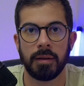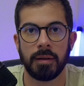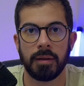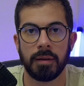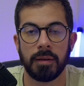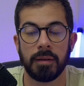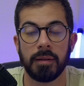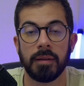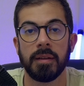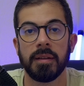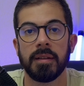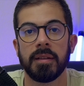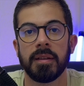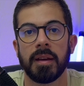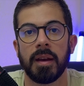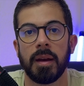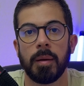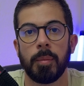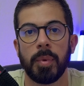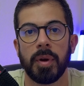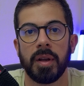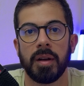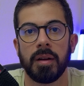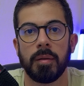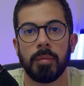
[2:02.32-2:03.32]
This
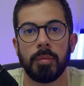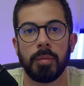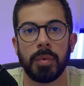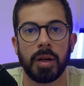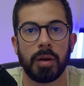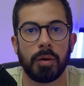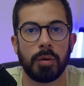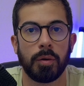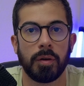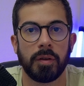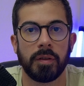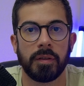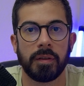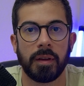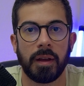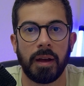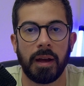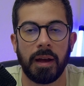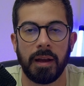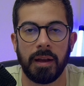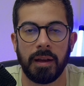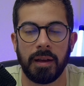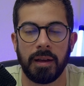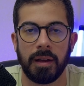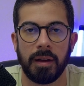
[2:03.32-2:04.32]
happened because
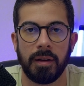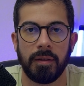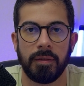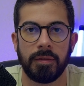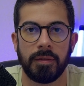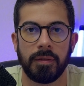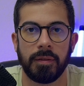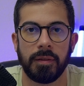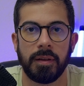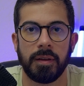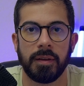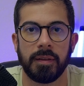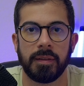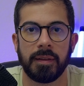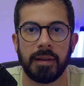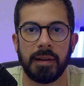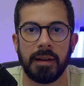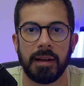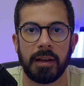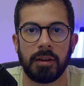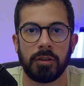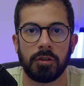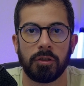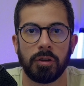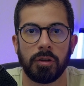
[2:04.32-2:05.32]
I have the
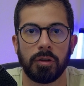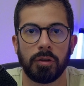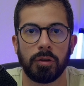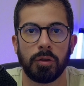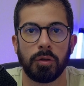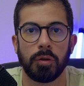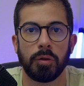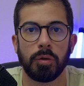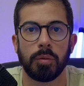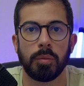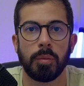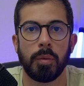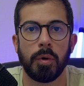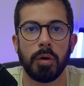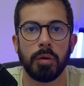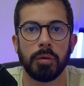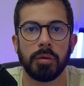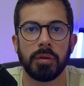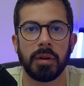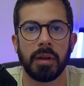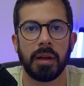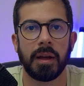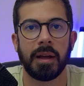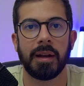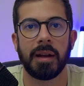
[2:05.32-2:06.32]
selection tool
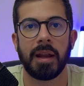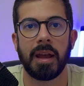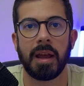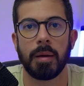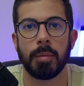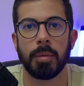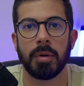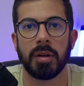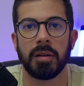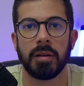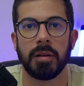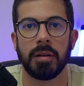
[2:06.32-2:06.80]
mode enabled.